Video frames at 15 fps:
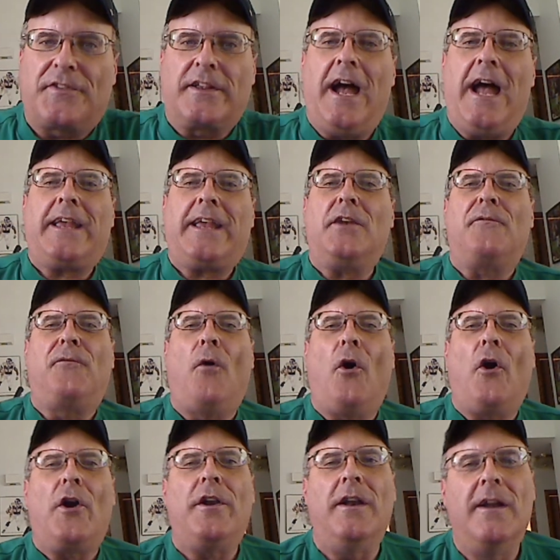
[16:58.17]
The guy can
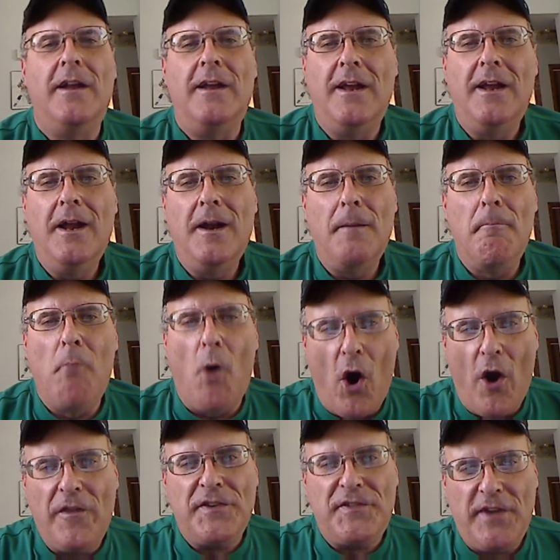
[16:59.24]
afford
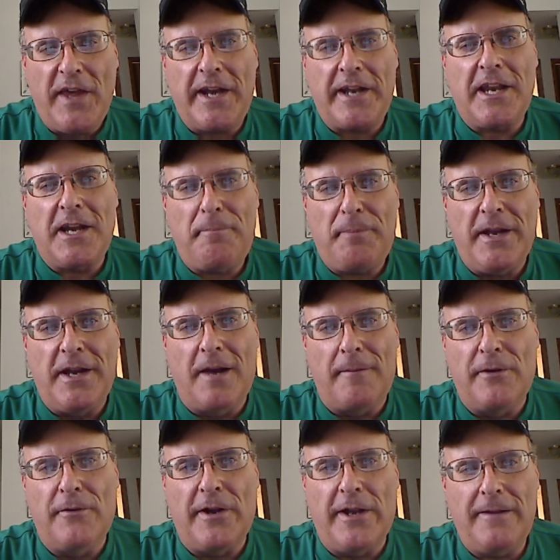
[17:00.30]
more than sending in a
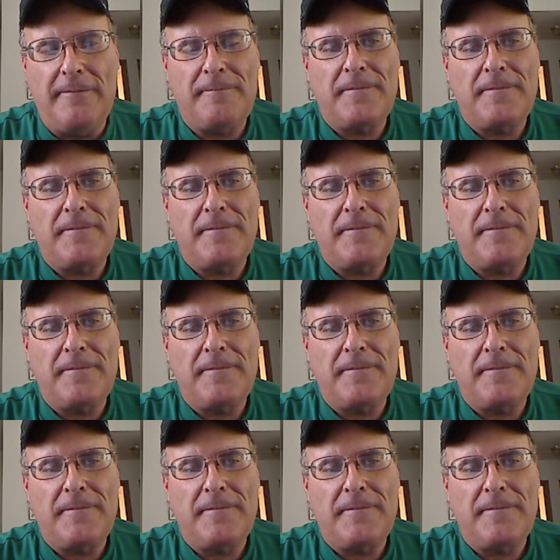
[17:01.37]
PWE.